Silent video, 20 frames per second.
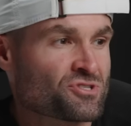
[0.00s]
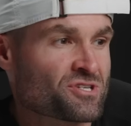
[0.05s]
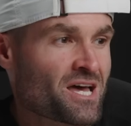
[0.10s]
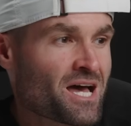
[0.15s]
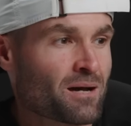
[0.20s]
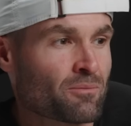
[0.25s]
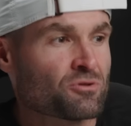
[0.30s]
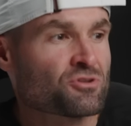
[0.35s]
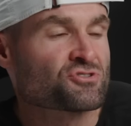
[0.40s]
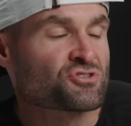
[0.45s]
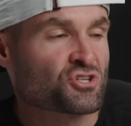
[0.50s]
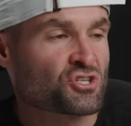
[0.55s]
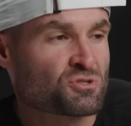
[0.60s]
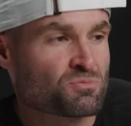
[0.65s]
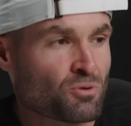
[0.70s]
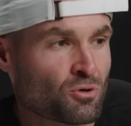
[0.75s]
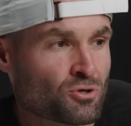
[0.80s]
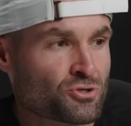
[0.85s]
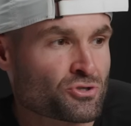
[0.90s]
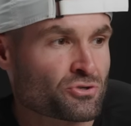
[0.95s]
tab, or this
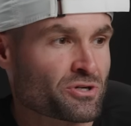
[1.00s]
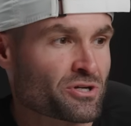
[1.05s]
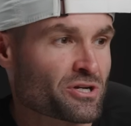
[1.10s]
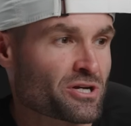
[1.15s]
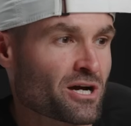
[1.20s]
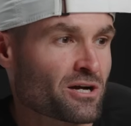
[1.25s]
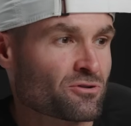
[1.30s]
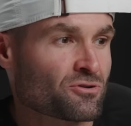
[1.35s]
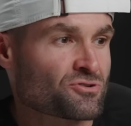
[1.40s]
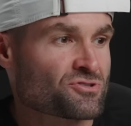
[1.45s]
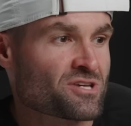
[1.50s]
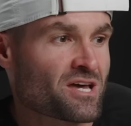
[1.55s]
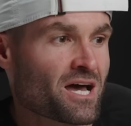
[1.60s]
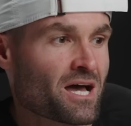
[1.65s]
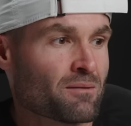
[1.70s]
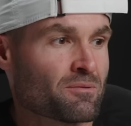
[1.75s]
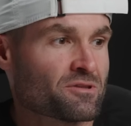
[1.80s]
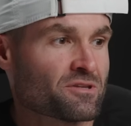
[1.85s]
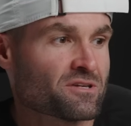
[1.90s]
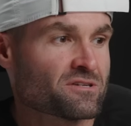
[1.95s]
exposure and color
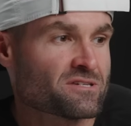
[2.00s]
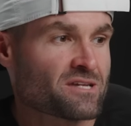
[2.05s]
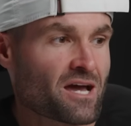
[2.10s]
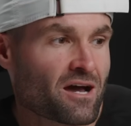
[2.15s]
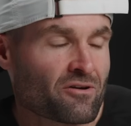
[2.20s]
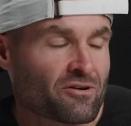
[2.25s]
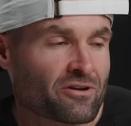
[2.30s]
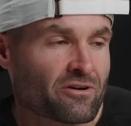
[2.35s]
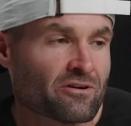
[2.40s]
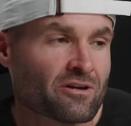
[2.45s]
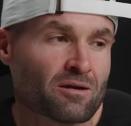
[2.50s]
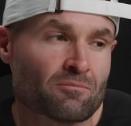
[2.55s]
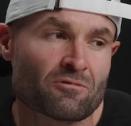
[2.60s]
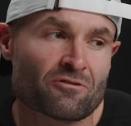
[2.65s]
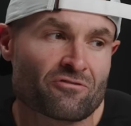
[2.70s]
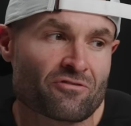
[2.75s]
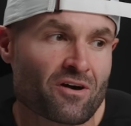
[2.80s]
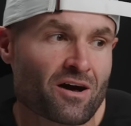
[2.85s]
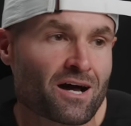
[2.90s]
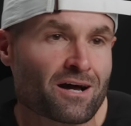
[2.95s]
tab, and then down here, number
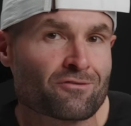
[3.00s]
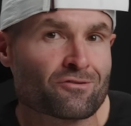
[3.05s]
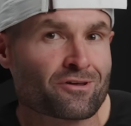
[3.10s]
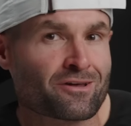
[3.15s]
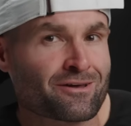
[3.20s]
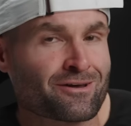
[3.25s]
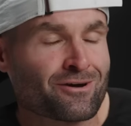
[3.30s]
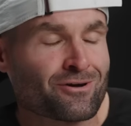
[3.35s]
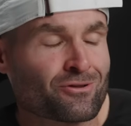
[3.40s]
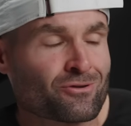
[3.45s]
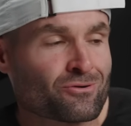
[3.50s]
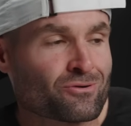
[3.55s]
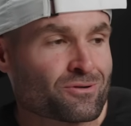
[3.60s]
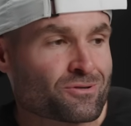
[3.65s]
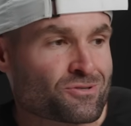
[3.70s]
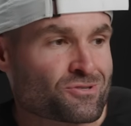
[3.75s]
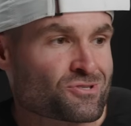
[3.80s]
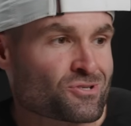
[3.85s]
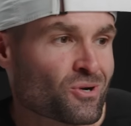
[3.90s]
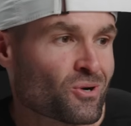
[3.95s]
5, the color
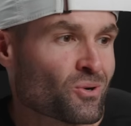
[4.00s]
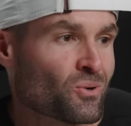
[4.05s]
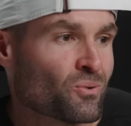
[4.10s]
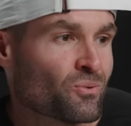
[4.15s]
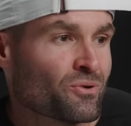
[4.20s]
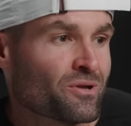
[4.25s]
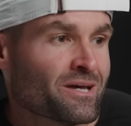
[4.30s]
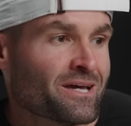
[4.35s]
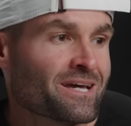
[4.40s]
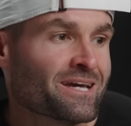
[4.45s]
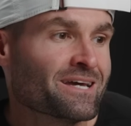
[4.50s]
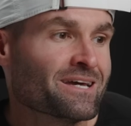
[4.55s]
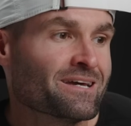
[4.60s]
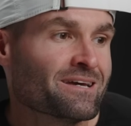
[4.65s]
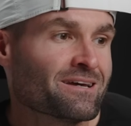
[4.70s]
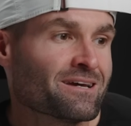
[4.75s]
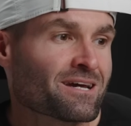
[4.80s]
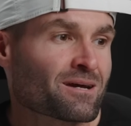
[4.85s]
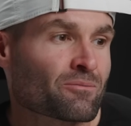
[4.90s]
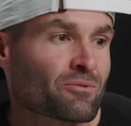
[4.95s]
and tone.
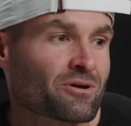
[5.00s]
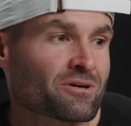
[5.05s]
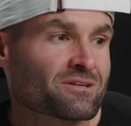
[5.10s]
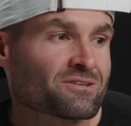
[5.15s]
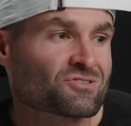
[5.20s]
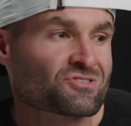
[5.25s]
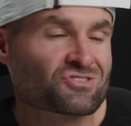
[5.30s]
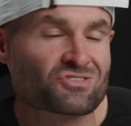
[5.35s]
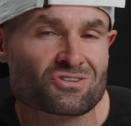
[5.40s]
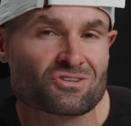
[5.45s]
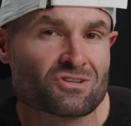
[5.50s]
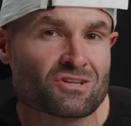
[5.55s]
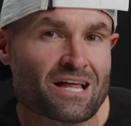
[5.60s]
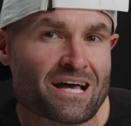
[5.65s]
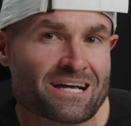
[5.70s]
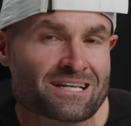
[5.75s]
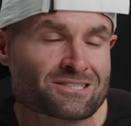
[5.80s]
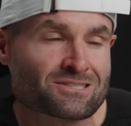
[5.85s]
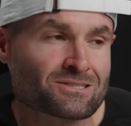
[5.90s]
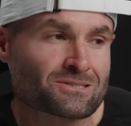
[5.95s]
We're going to
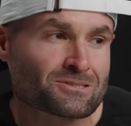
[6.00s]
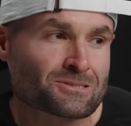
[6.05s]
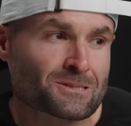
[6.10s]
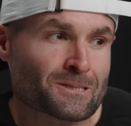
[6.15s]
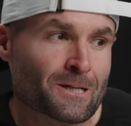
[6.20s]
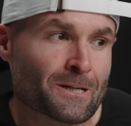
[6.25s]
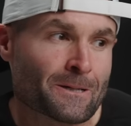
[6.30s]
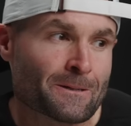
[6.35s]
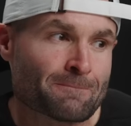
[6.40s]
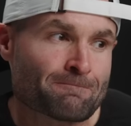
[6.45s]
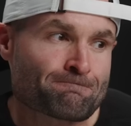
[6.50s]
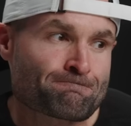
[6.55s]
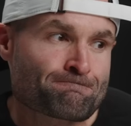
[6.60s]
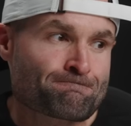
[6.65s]
select LUT.